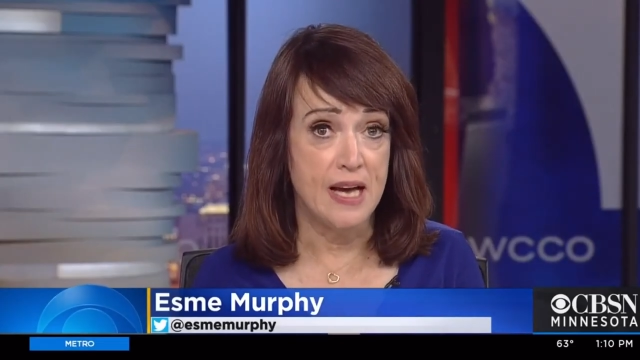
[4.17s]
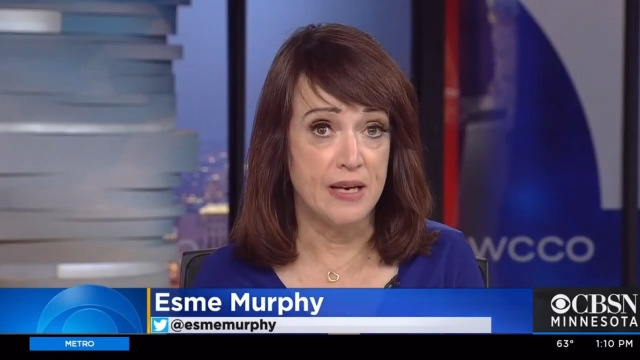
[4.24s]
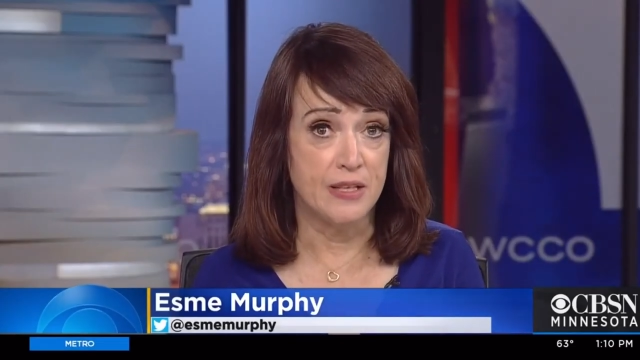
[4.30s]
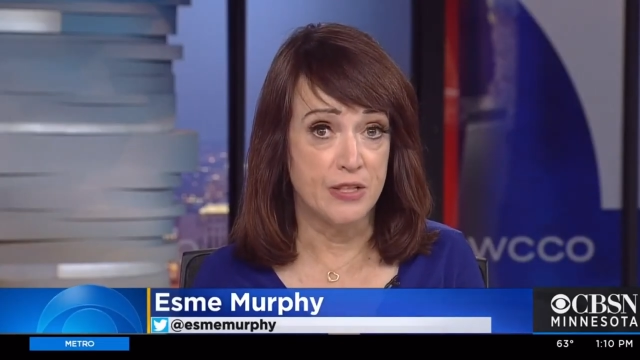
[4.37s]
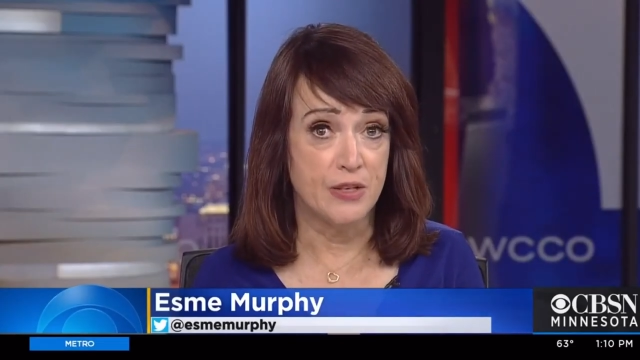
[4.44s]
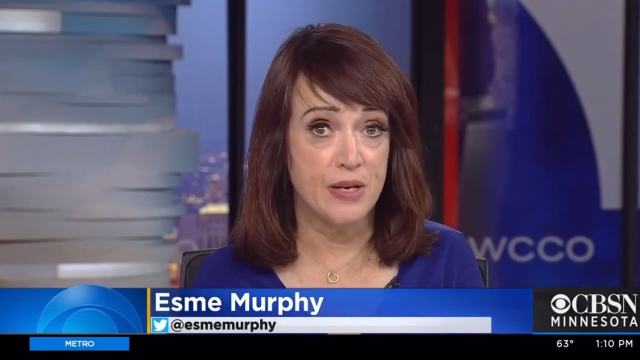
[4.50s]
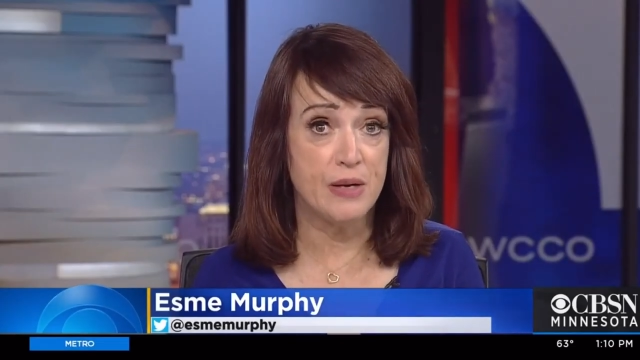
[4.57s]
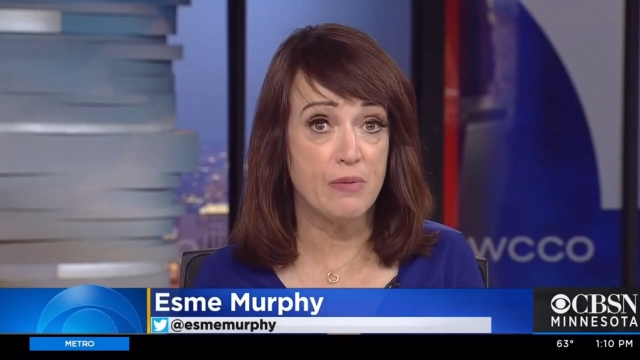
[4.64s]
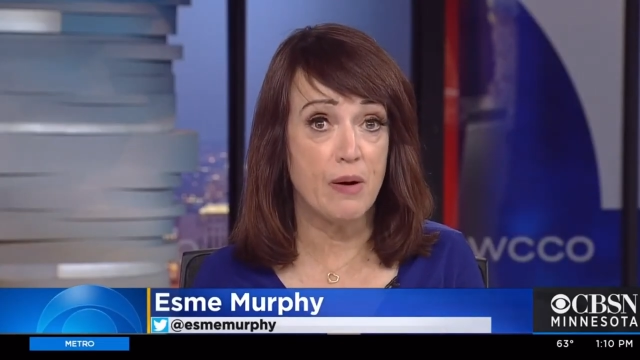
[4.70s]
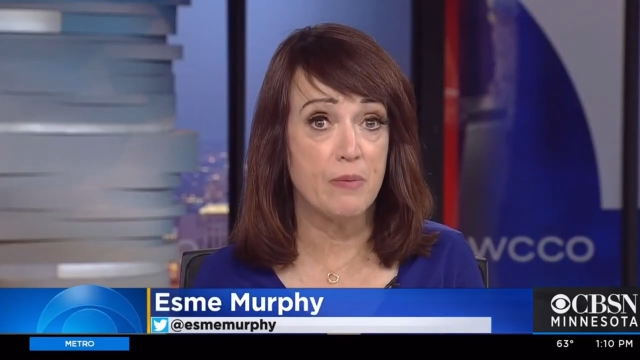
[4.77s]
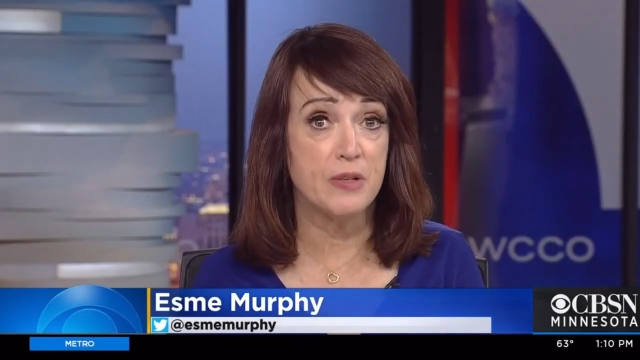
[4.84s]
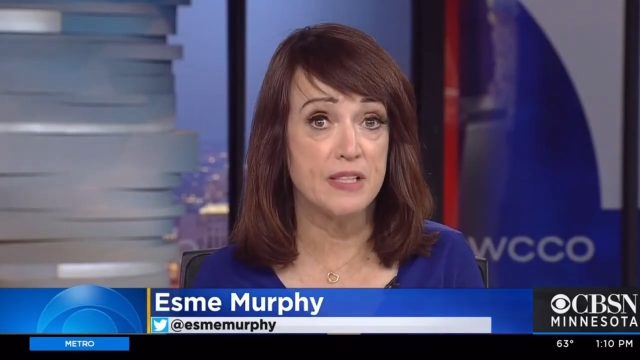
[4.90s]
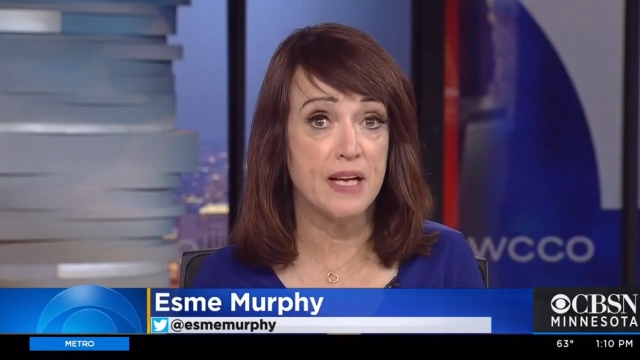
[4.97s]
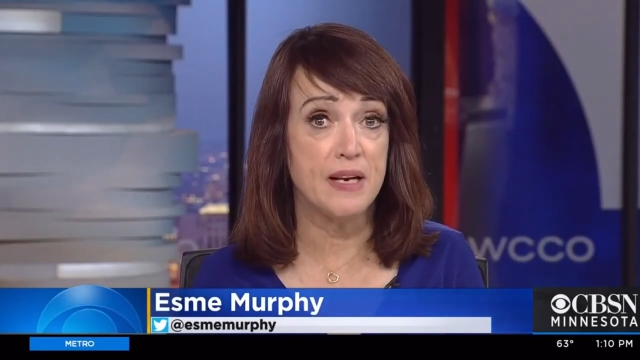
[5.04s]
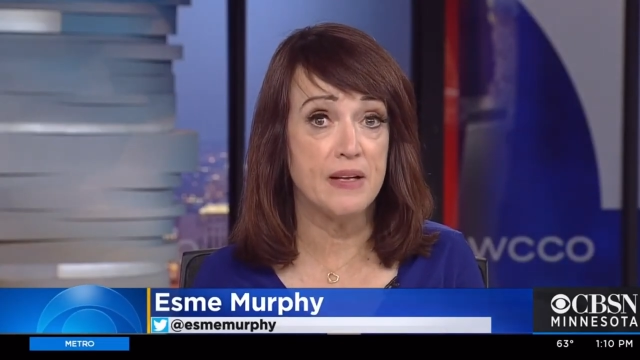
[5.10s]
An attorney
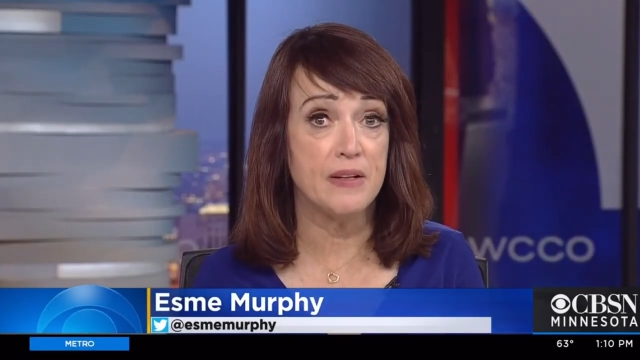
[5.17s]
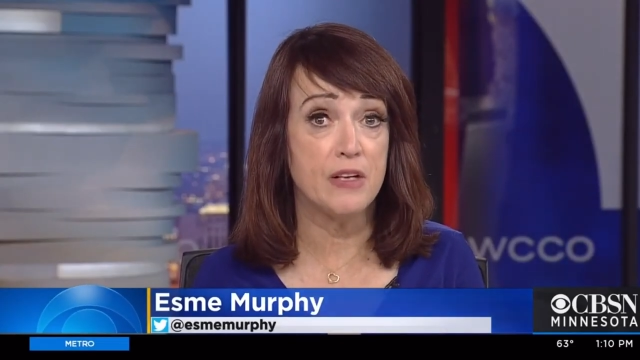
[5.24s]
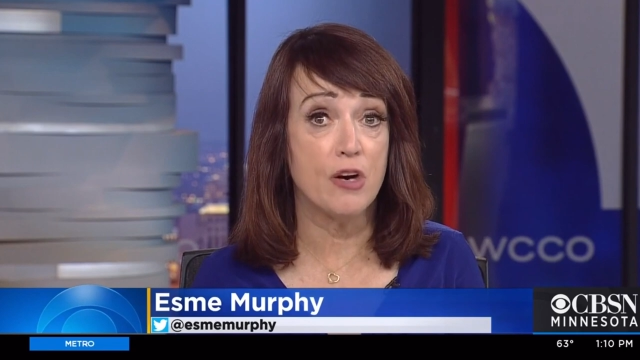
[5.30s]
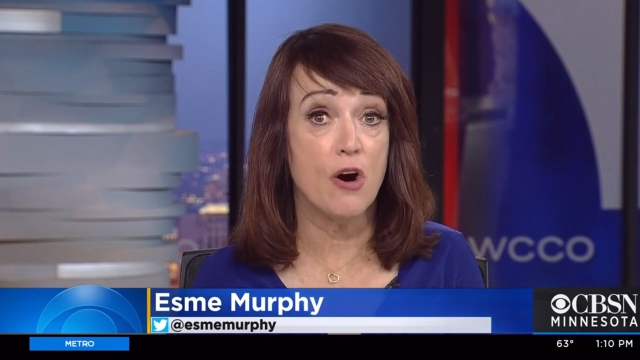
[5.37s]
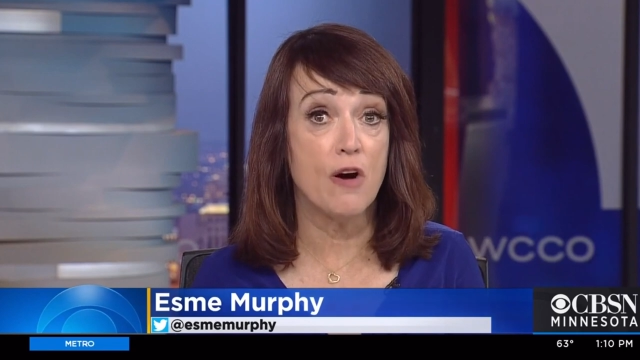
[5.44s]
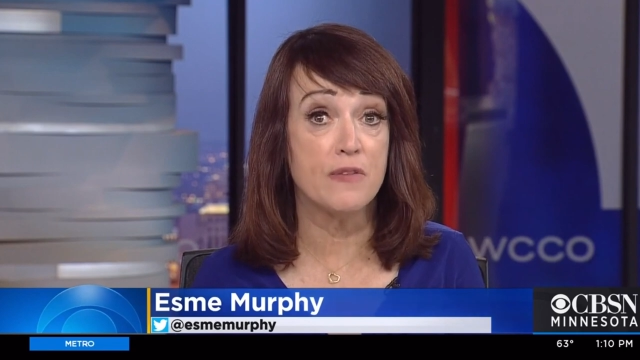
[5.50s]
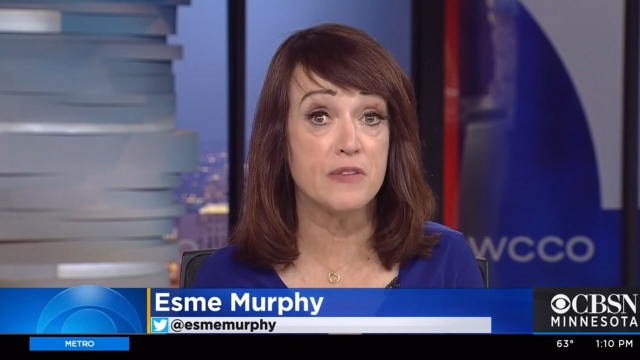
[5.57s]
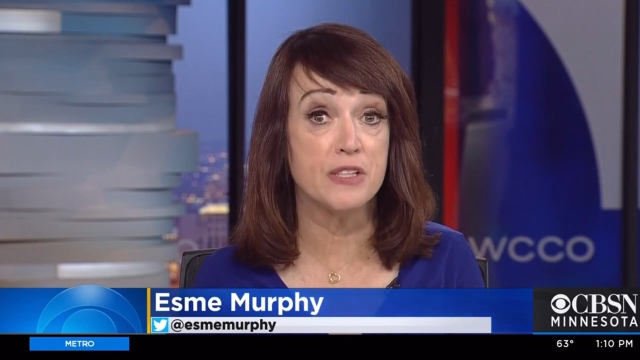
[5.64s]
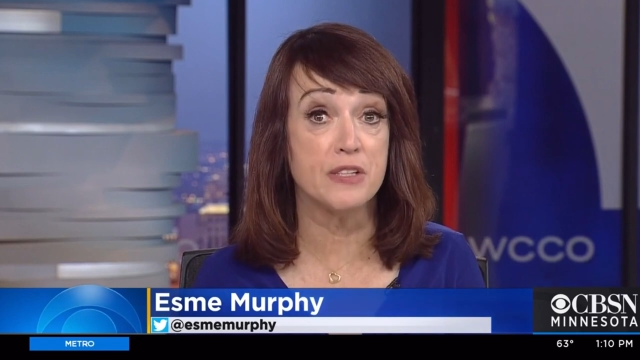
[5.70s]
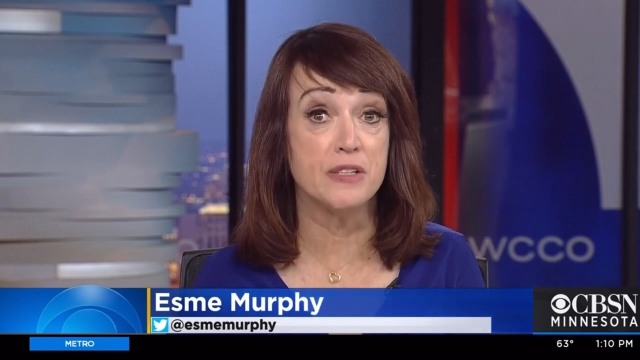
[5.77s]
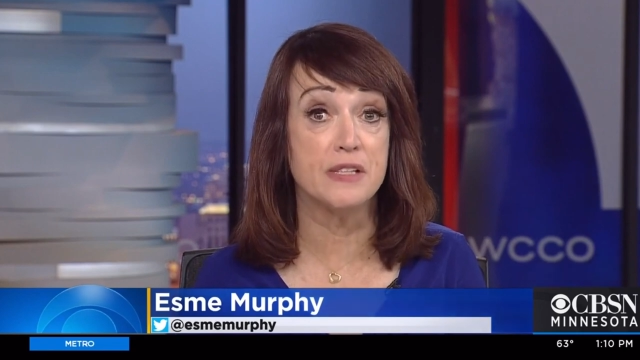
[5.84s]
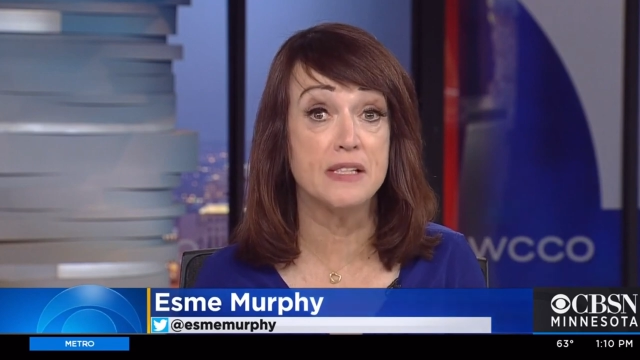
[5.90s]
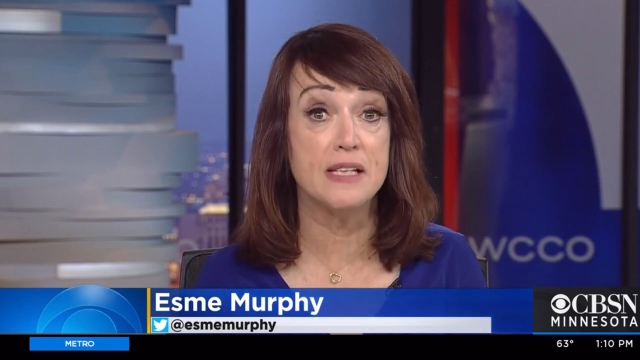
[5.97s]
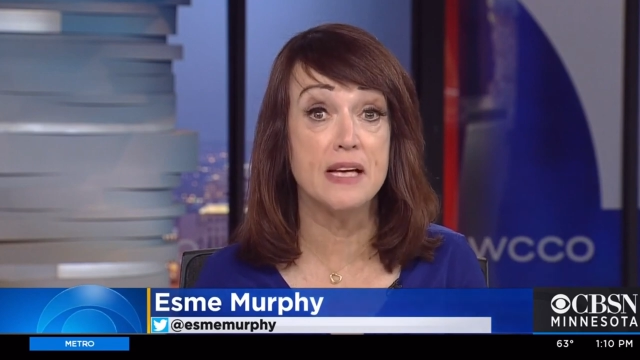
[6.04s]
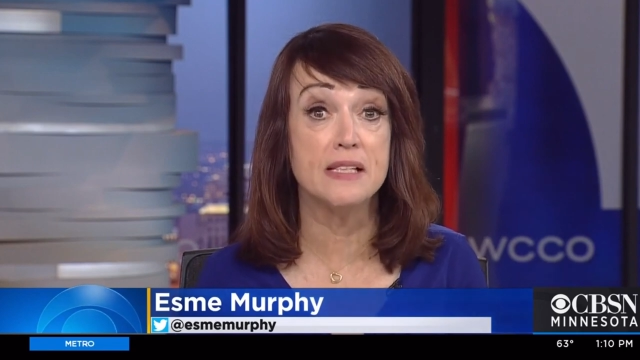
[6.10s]
representing the
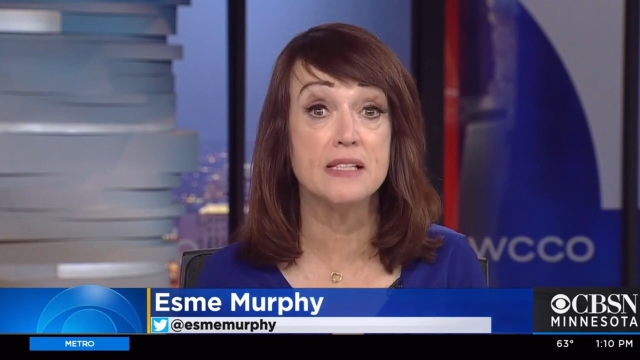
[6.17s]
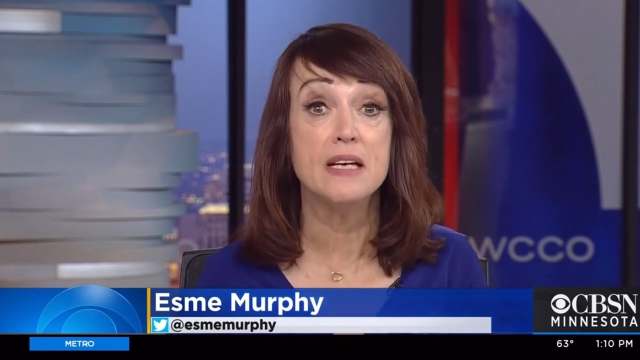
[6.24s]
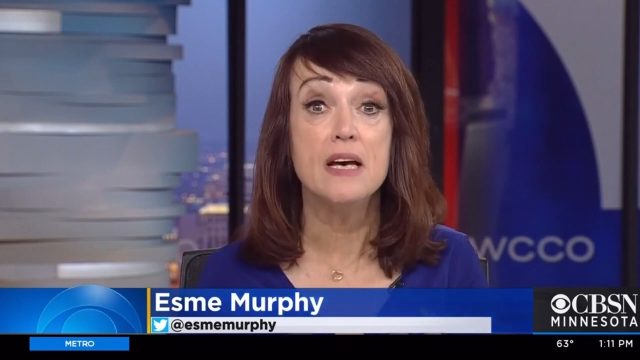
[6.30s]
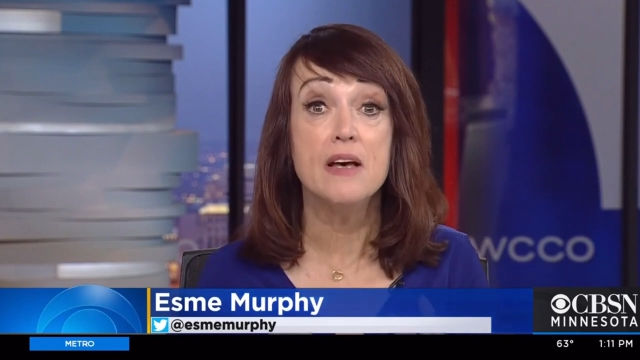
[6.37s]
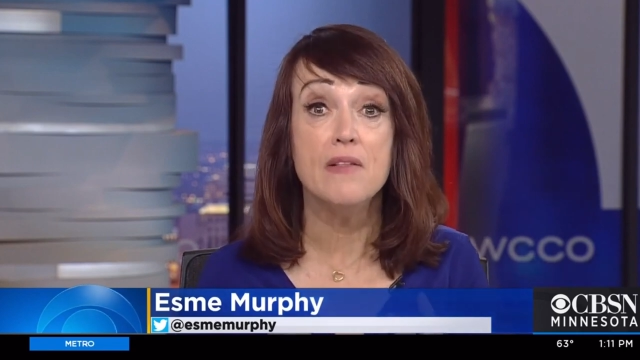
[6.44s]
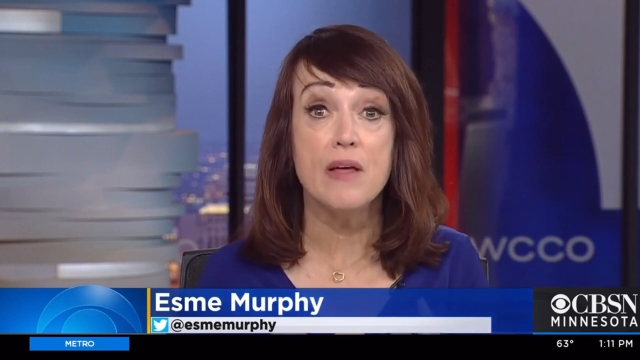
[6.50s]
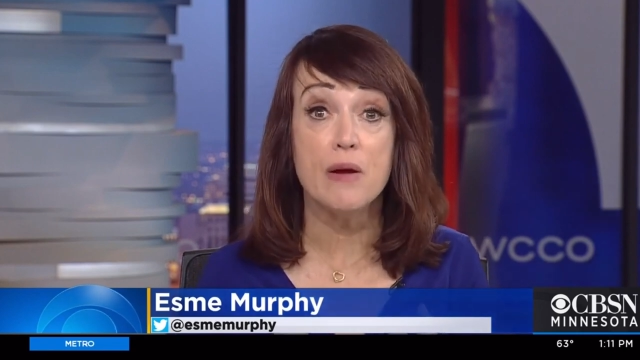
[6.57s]
officers says